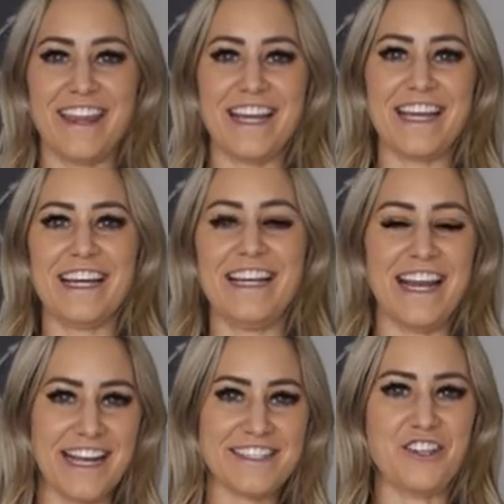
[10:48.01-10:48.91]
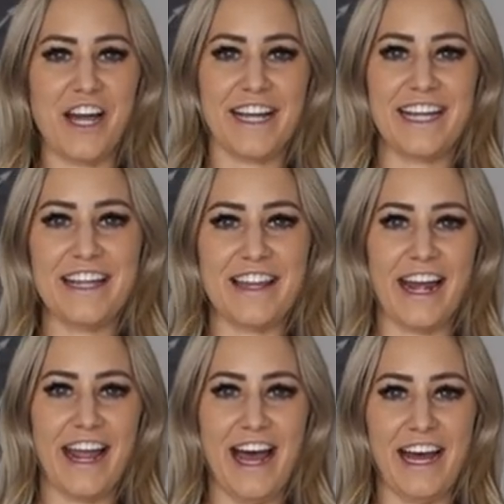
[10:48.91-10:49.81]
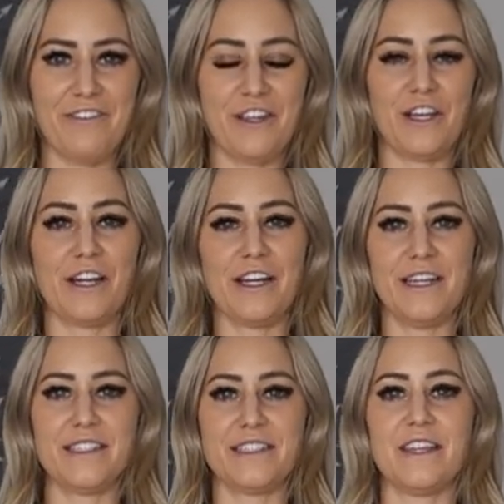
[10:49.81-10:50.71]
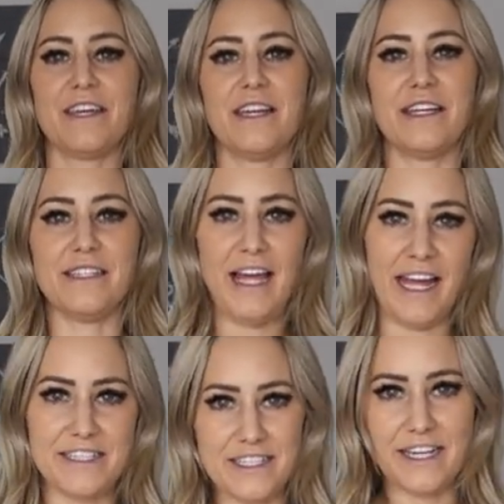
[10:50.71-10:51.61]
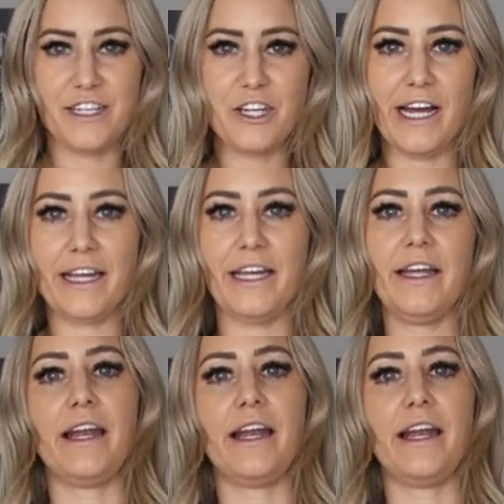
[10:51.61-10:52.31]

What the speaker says: The next jacket that I have here is the Intensity jacket,